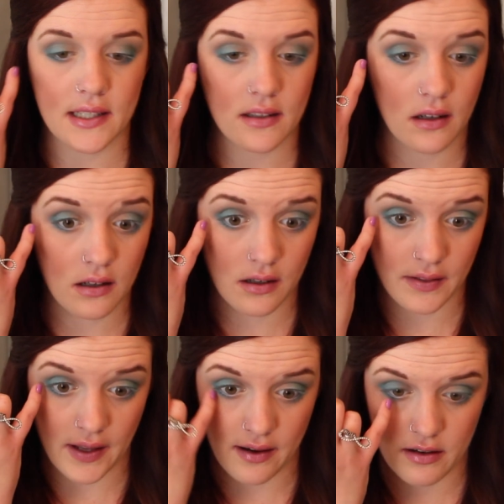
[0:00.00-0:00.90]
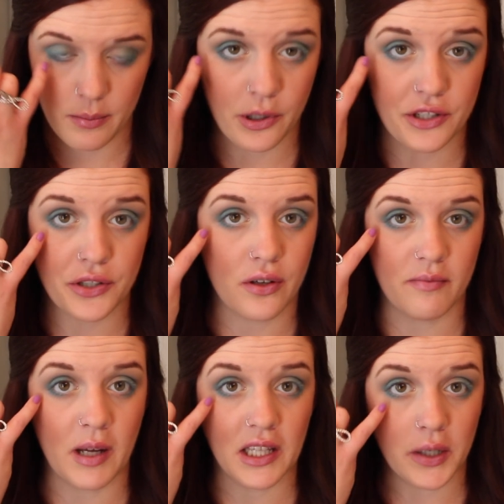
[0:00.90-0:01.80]
did on the outer portion
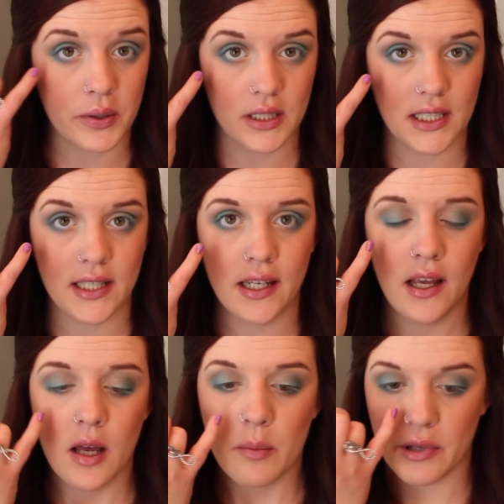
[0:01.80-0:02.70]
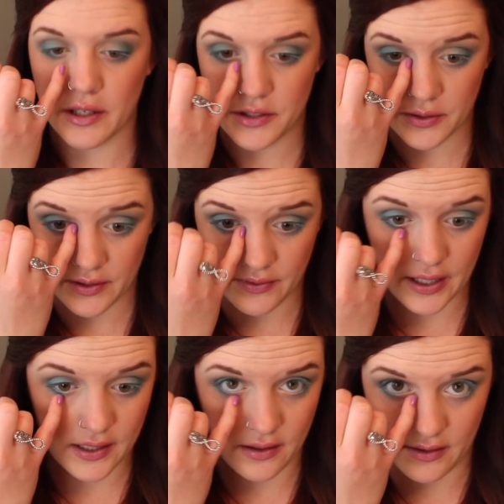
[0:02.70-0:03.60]
of my lower lid, but I'll do it
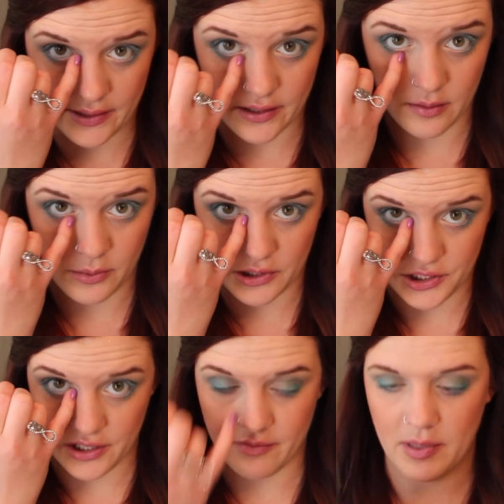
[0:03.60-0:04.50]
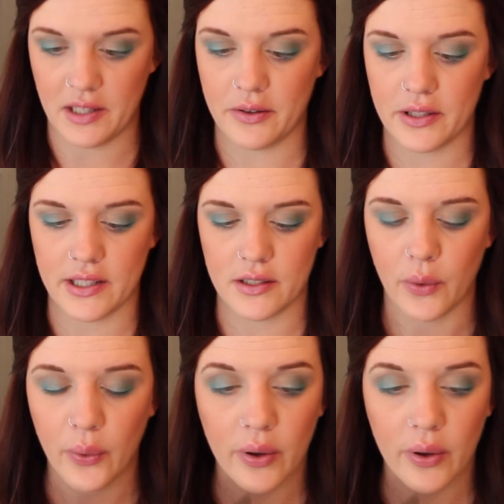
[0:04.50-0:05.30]
right here on the inner portion of my lower lid.